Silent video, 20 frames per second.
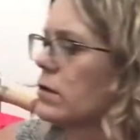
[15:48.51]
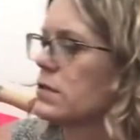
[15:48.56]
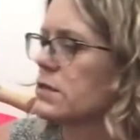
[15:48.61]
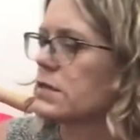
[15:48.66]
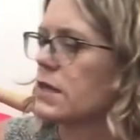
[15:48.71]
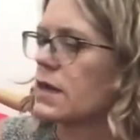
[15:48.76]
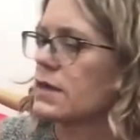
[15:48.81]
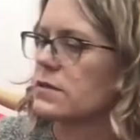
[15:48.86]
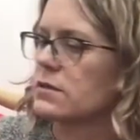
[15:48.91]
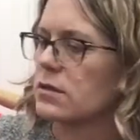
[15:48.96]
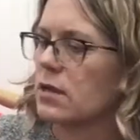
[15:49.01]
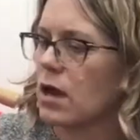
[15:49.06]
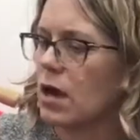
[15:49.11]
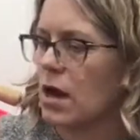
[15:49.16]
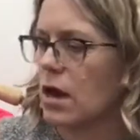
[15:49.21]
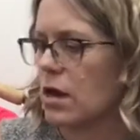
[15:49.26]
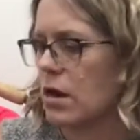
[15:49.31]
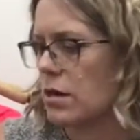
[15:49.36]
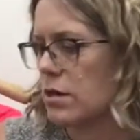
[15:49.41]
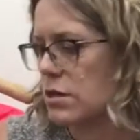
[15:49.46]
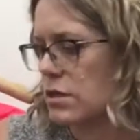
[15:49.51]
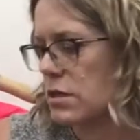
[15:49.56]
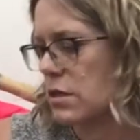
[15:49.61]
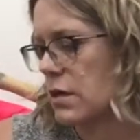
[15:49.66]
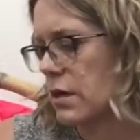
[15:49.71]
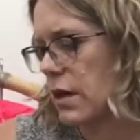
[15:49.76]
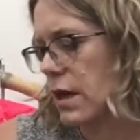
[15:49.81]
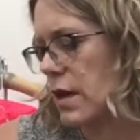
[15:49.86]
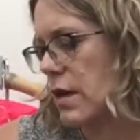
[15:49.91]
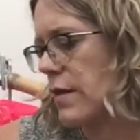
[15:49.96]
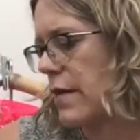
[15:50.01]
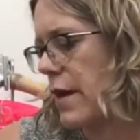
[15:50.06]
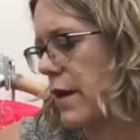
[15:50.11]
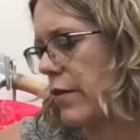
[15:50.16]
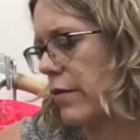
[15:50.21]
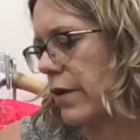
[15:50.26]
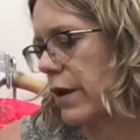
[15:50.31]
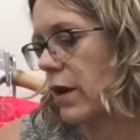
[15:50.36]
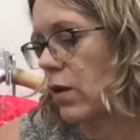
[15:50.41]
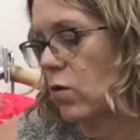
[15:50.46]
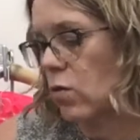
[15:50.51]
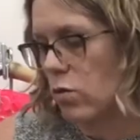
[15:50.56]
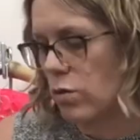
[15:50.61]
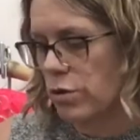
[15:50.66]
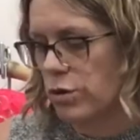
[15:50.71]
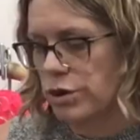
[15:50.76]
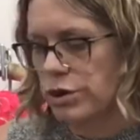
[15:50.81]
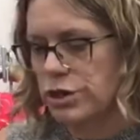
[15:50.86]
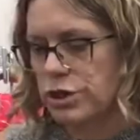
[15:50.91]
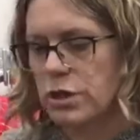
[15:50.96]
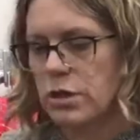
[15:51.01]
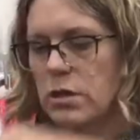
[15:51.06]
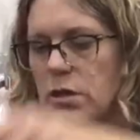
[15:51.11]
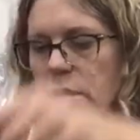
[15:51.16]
size large, again in that great orange,